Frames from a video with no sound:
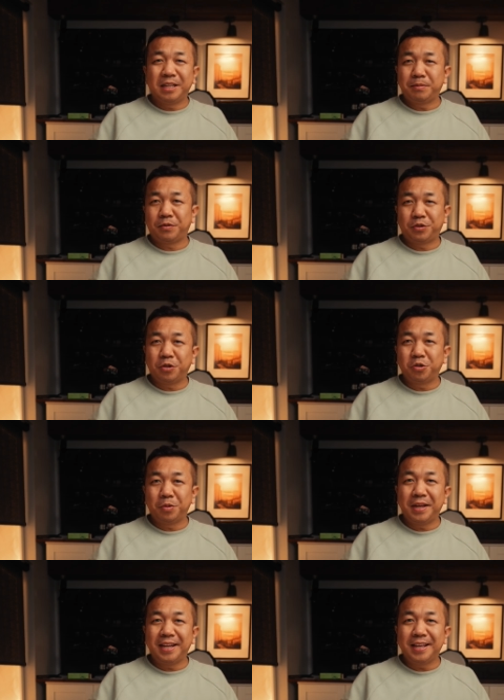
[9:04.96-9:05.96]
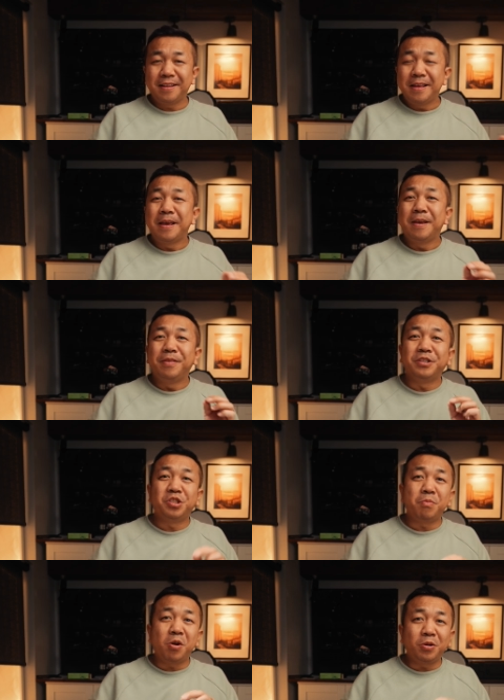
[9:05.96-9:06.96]
clips for social media. The
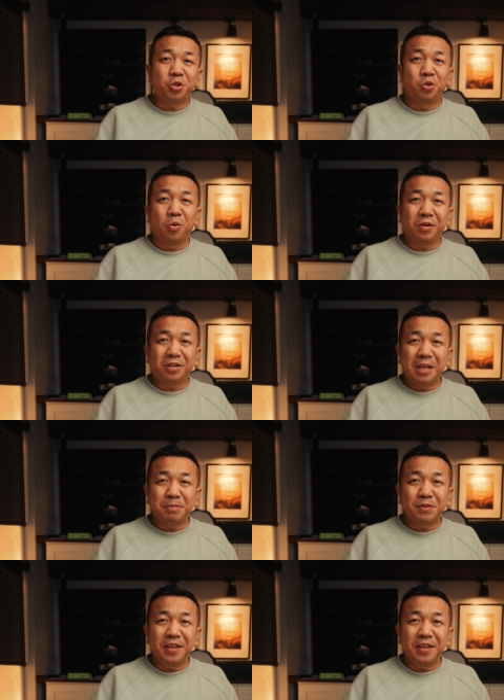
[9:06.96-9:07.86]
Smart Short Clips